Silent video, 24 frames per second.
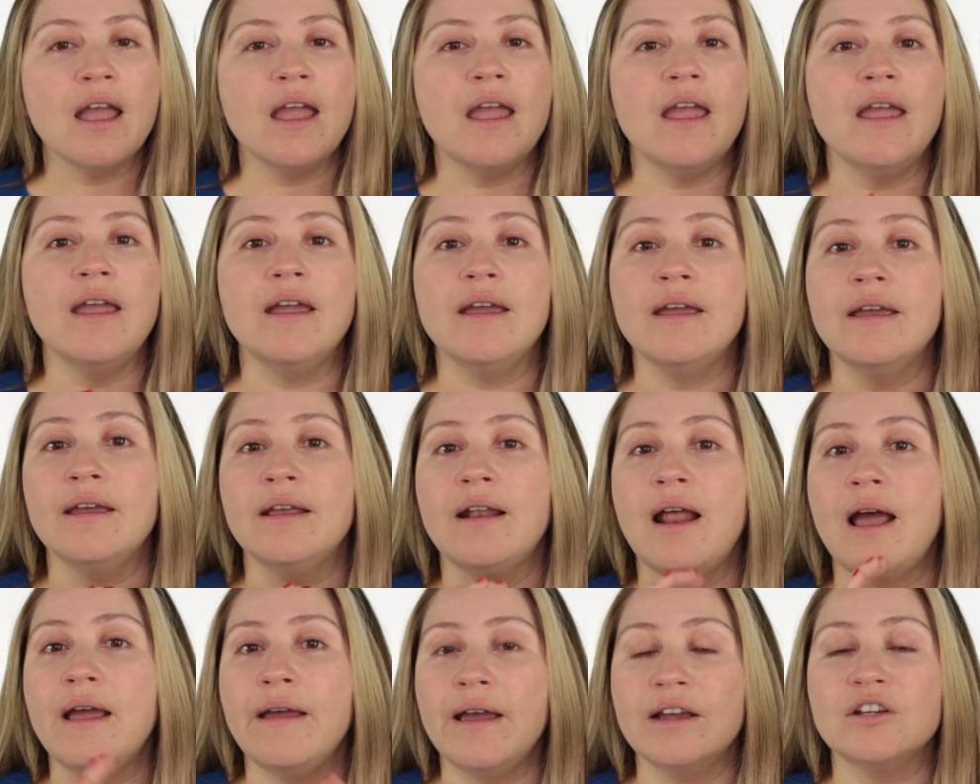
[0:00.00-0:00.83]
And
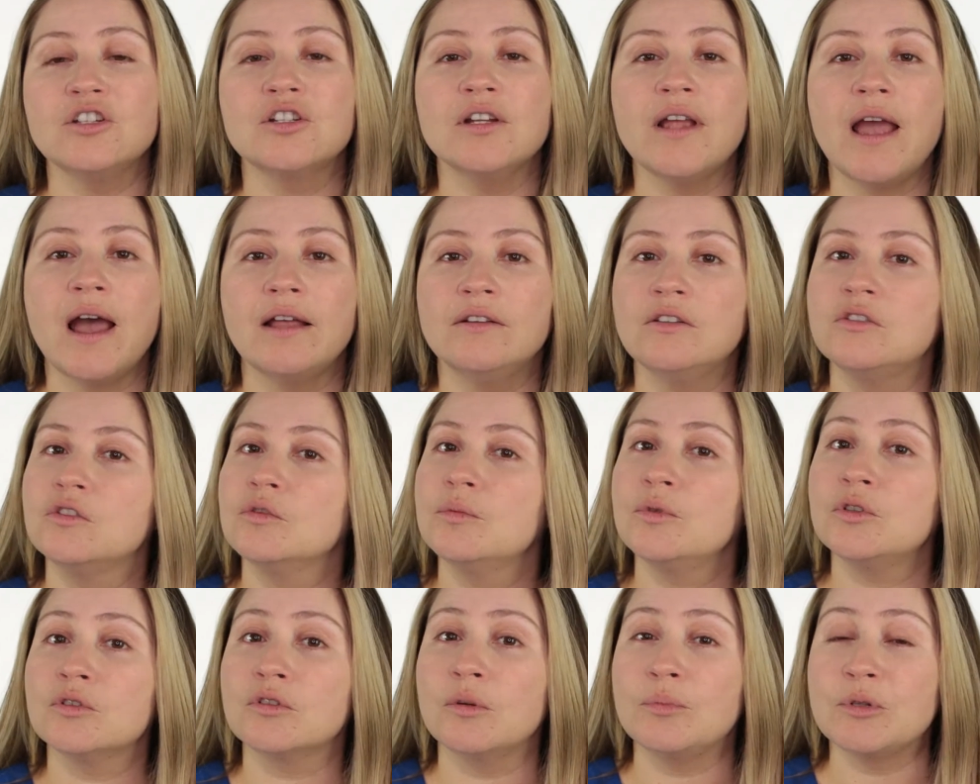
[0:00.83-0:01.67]
I actually had the
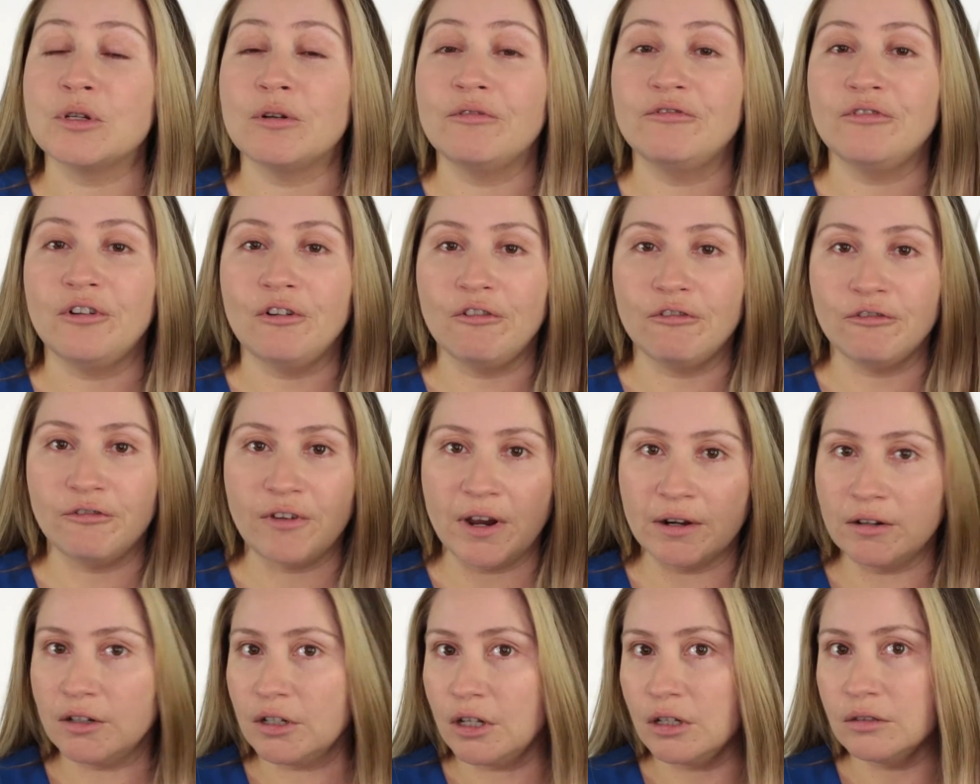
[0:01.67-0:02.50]
subscription for a
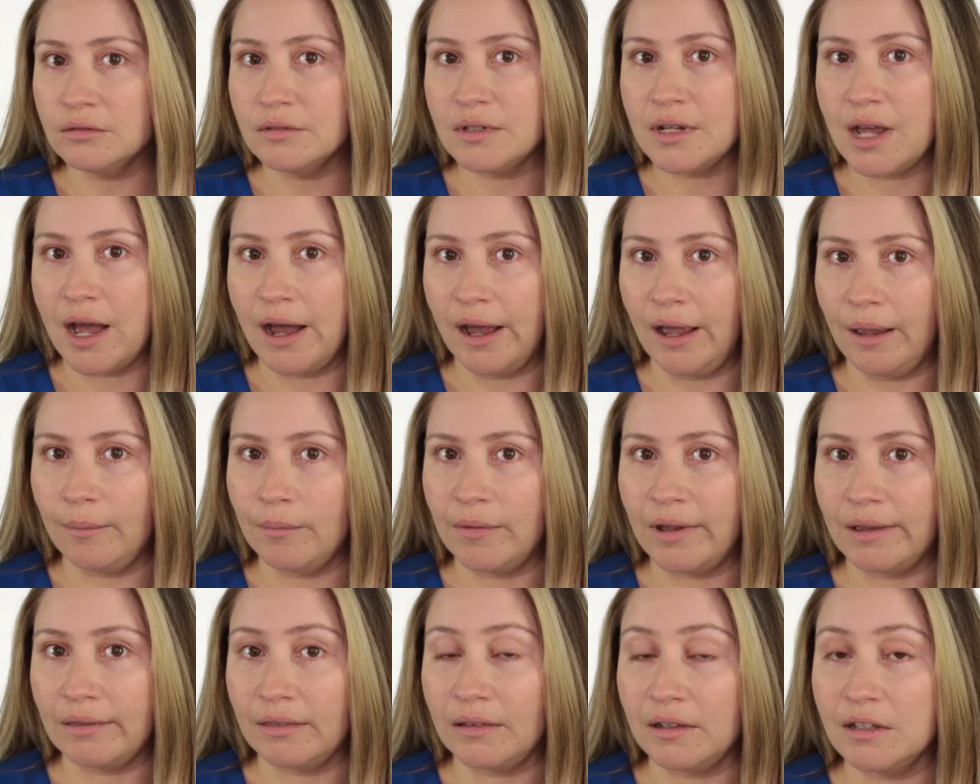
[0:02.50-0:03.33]
very long time,
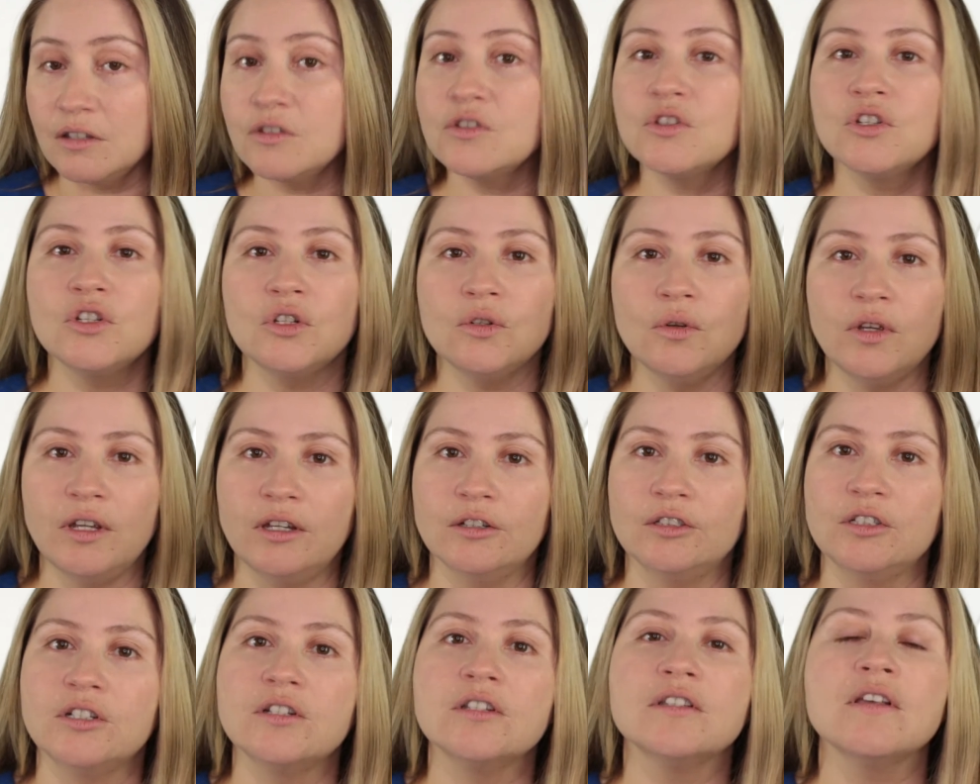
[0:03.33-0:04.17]
like at least 2
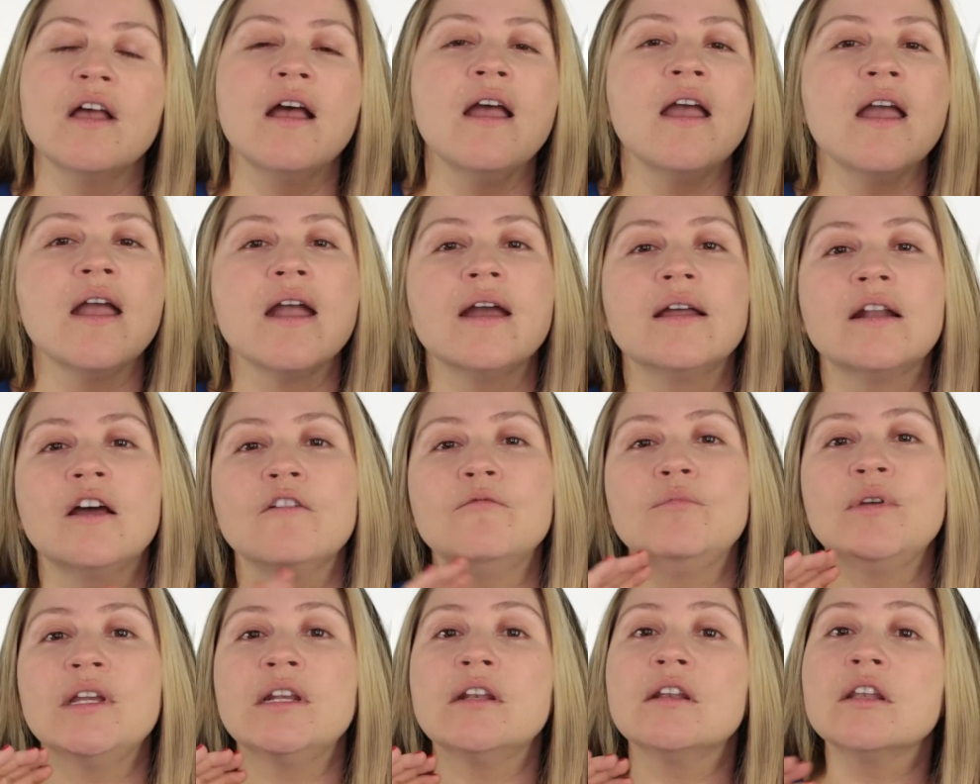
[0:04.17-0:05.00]
years, and
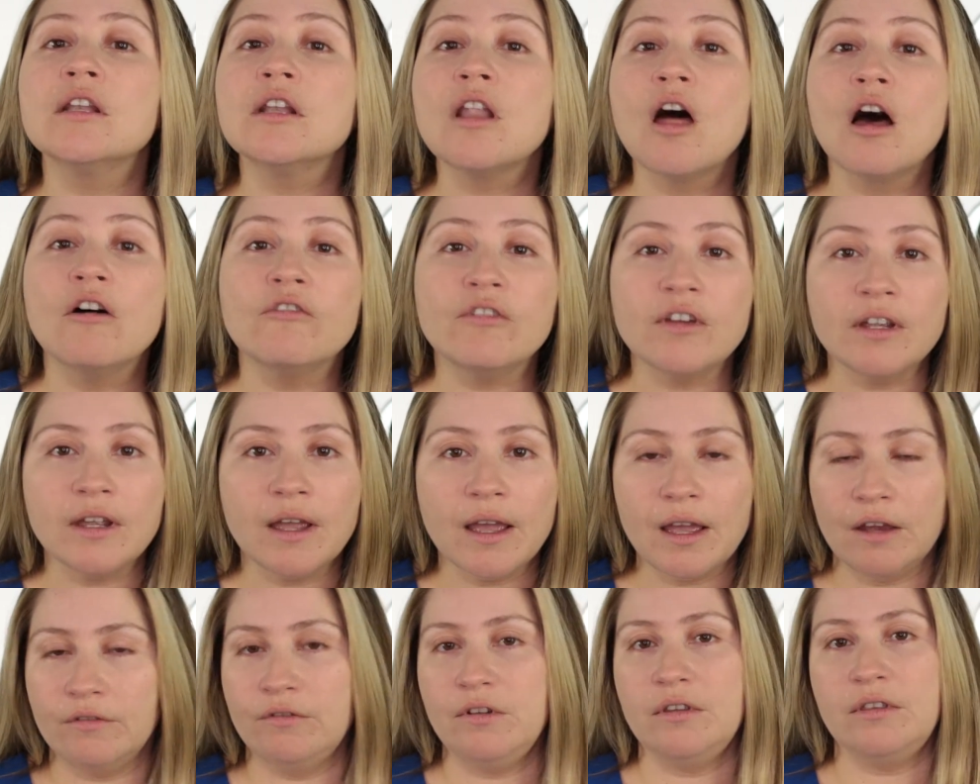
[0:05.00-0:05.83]
I've been loving
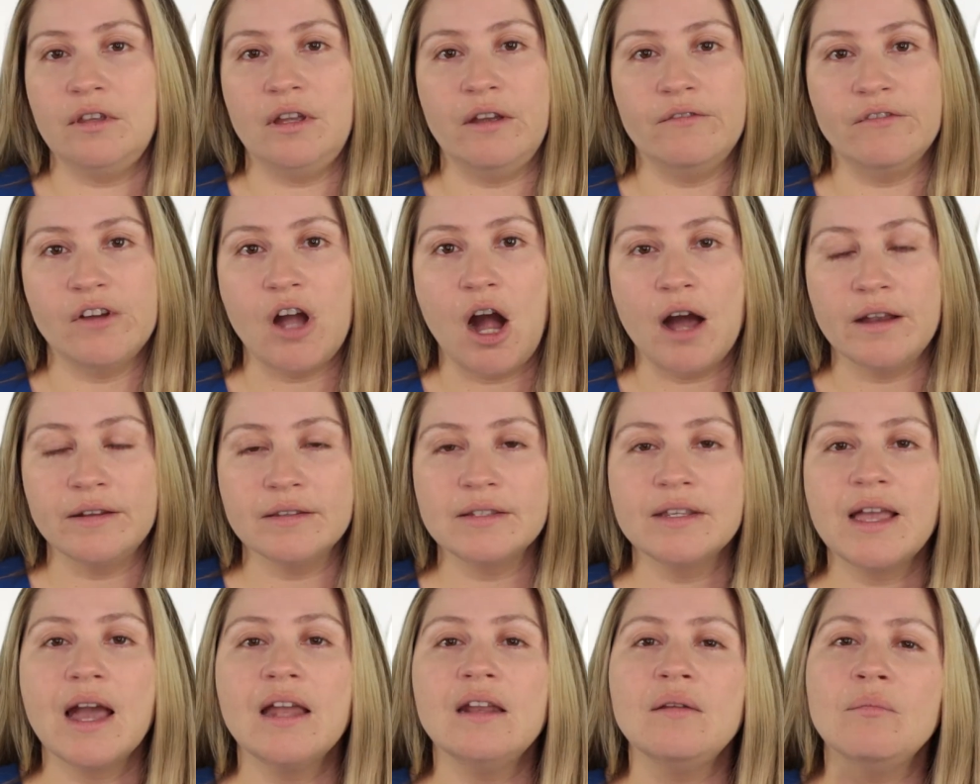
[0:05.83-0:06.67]
everything I've got.
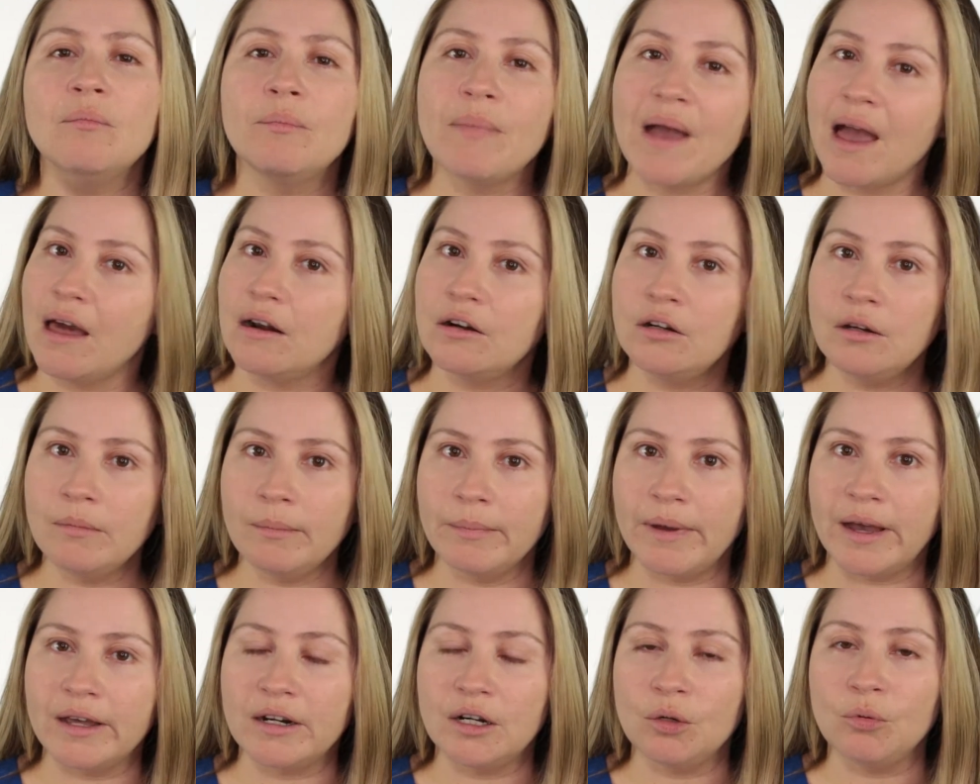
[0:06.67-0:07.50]
It's getting better and
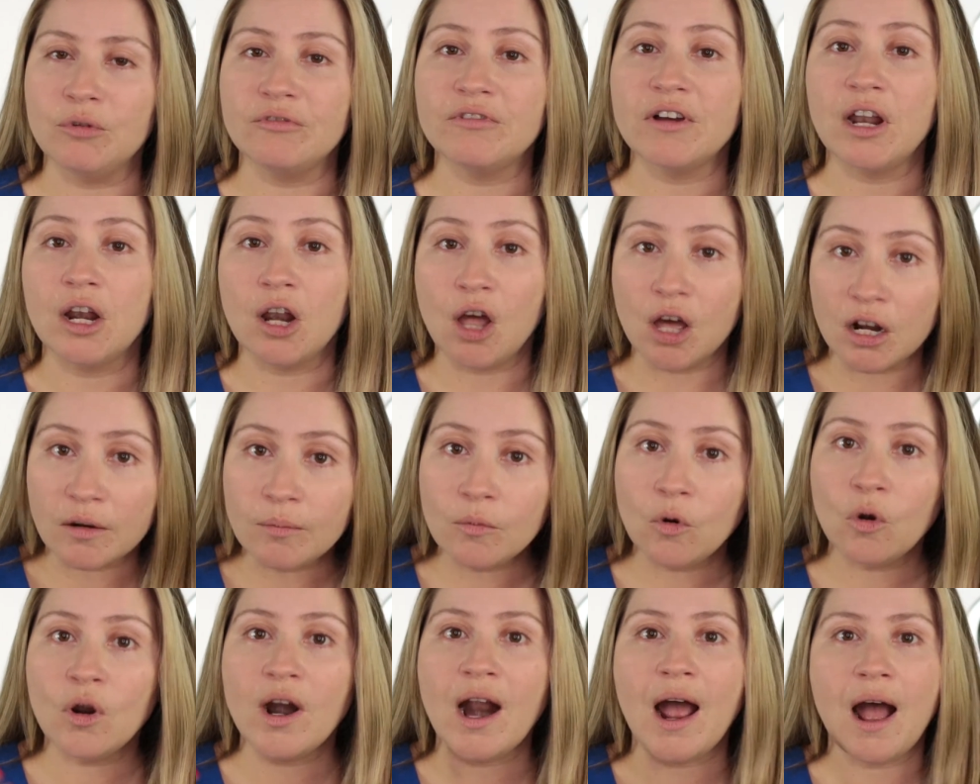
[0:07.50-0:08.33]
better with a lot of
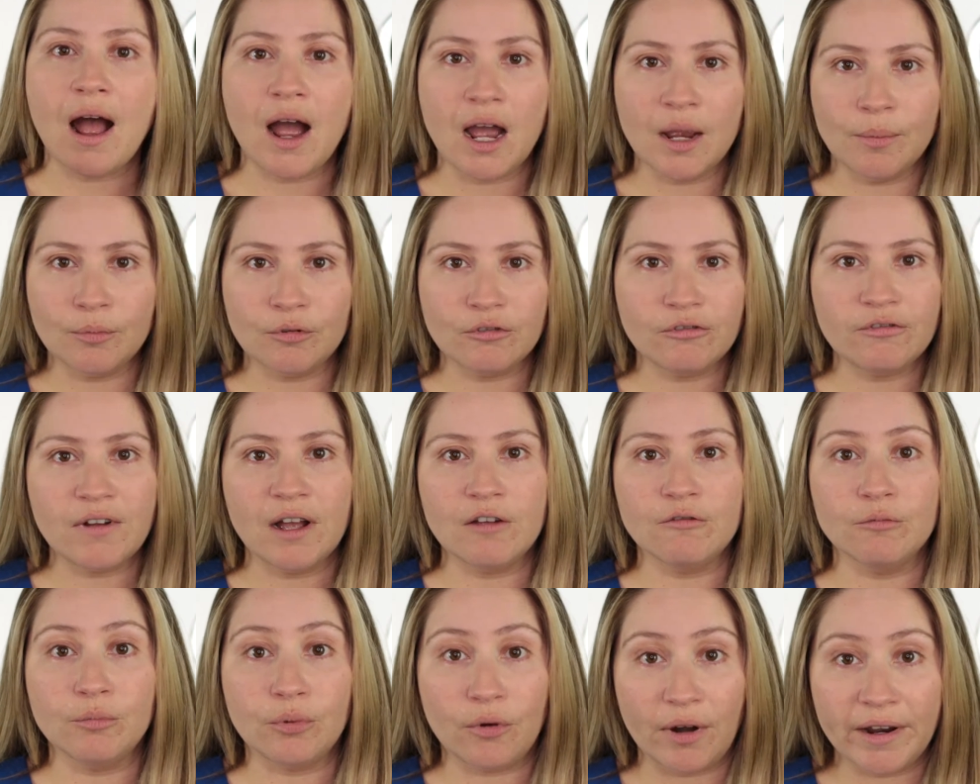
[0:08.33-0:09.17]
more
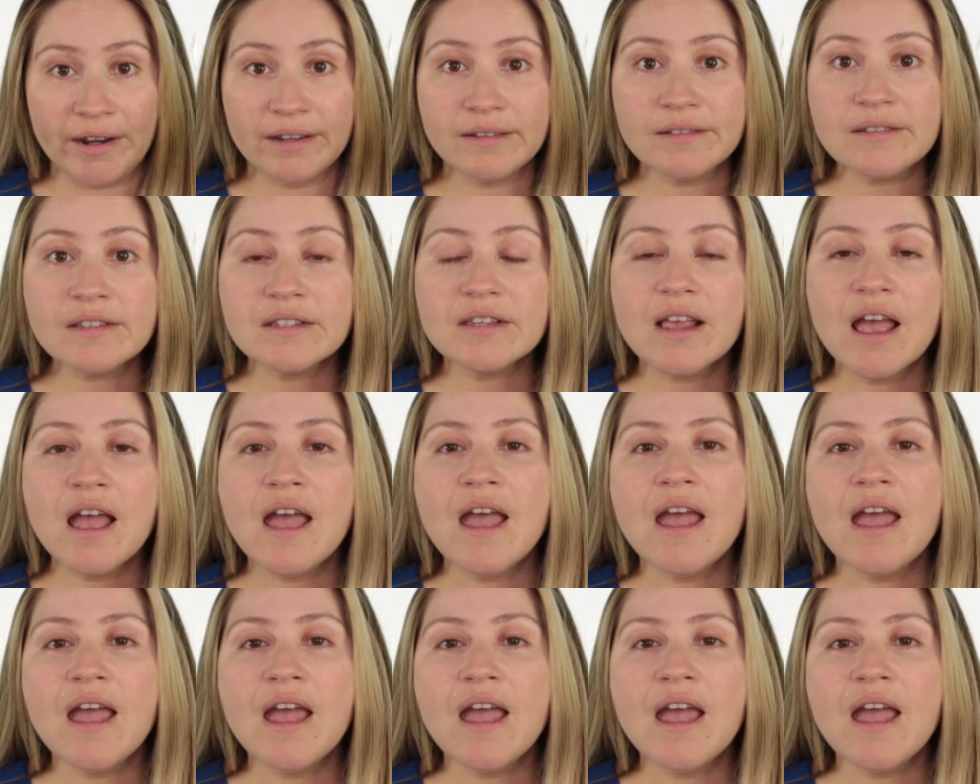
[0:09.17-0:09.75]
high-profile brands.